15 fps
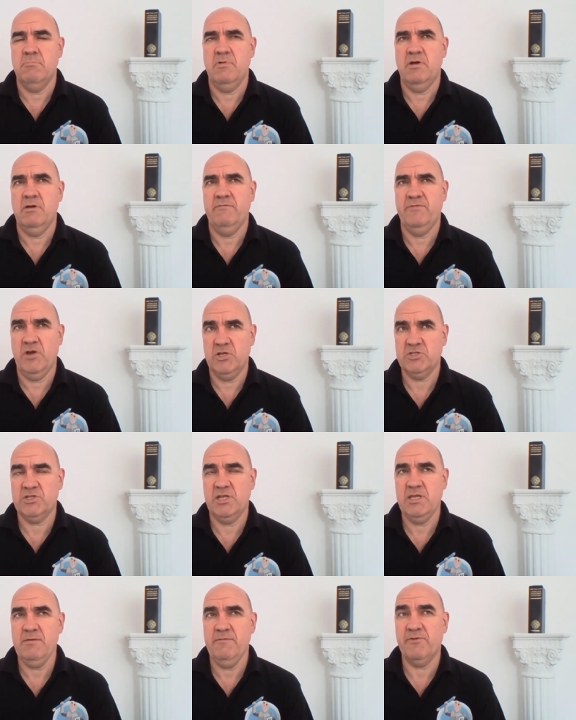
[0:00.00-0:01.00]

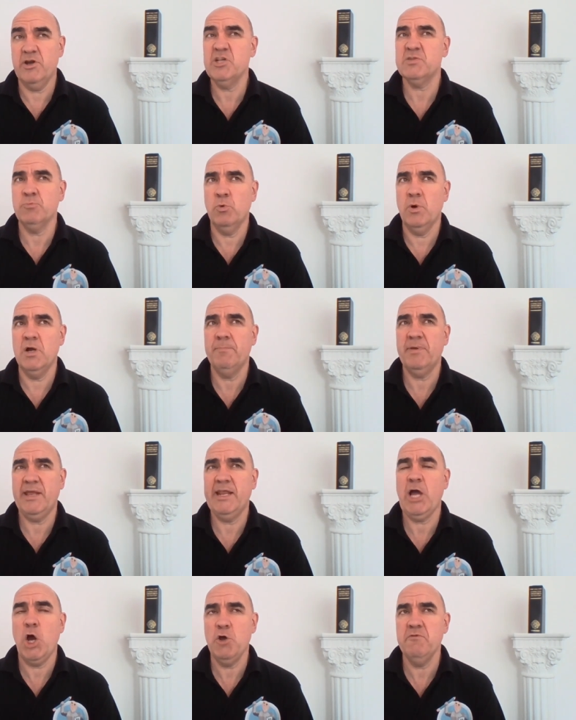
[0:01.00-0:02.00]
Firstly, very small word
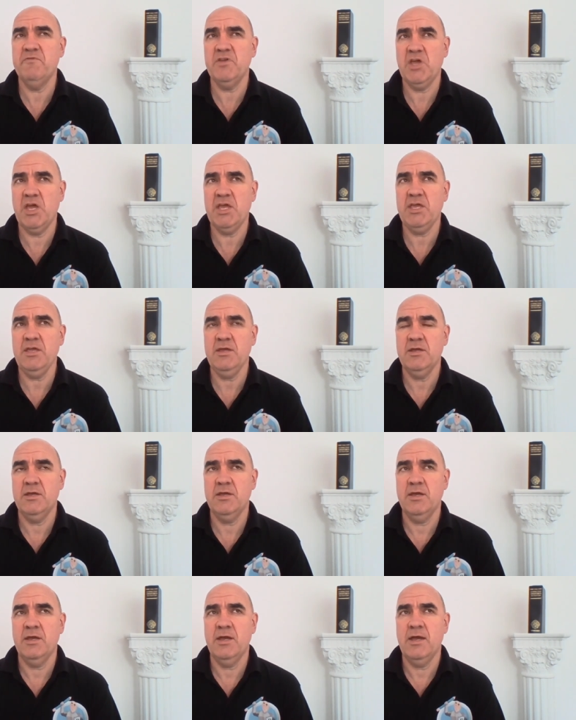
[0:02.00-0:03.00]
beginning O-V-E
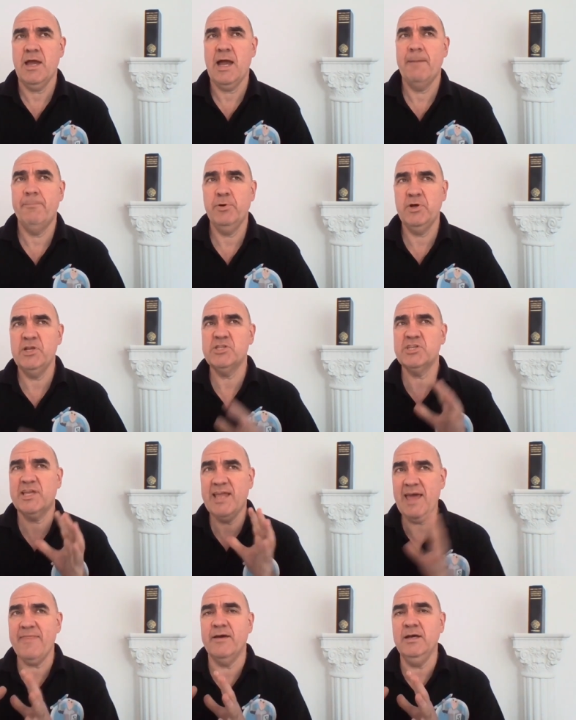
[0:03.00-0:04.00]
and put it
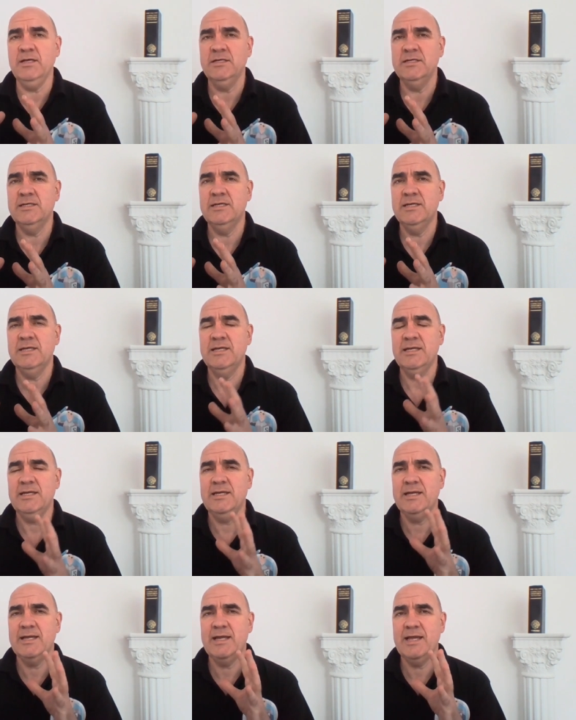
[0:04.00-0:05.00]
together
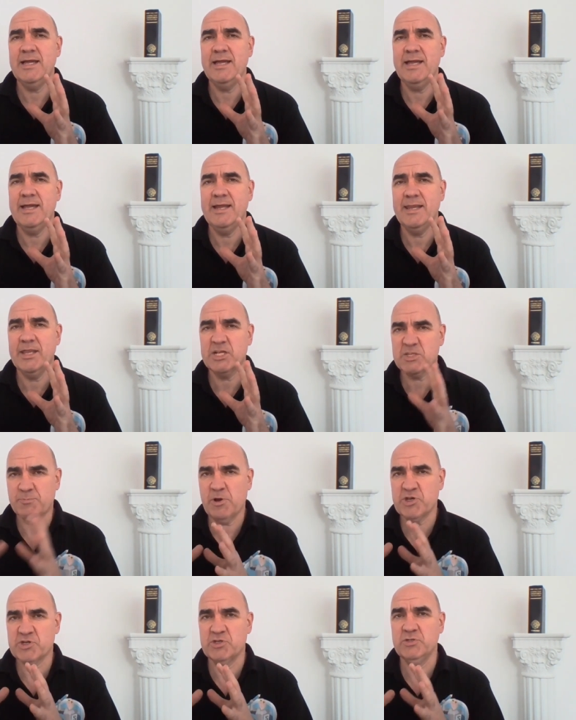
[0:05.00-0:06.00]
in an
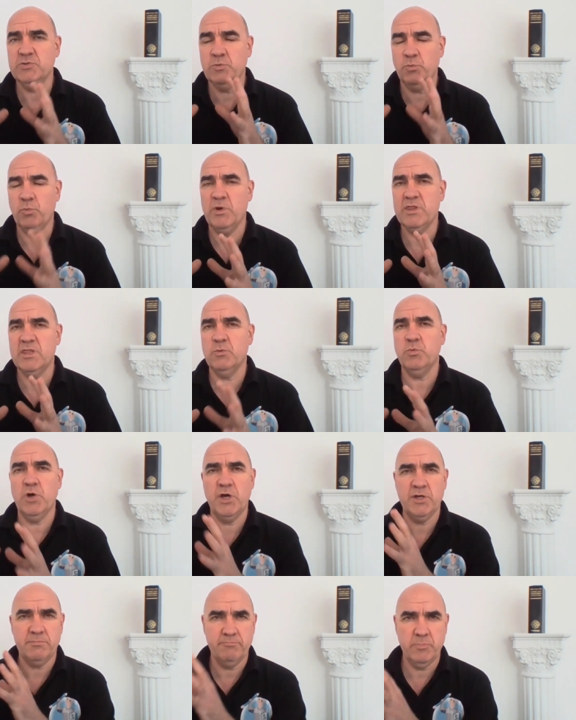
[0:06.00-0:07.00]
expression with the
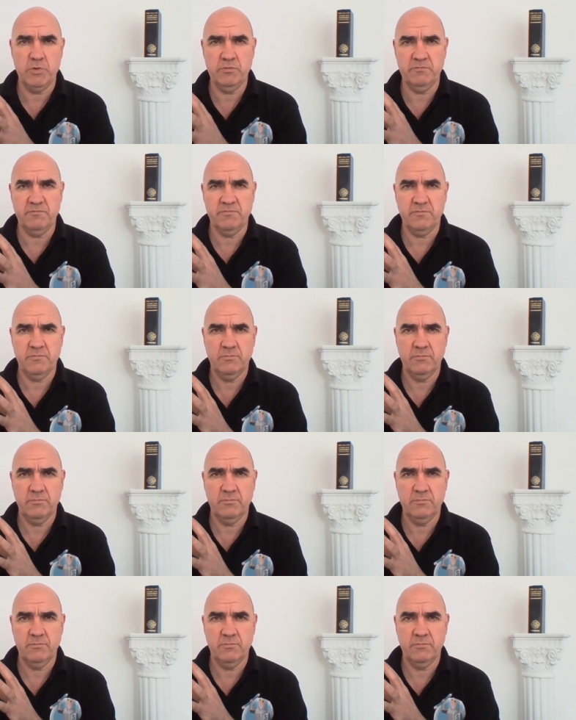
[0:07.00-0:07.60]
word move.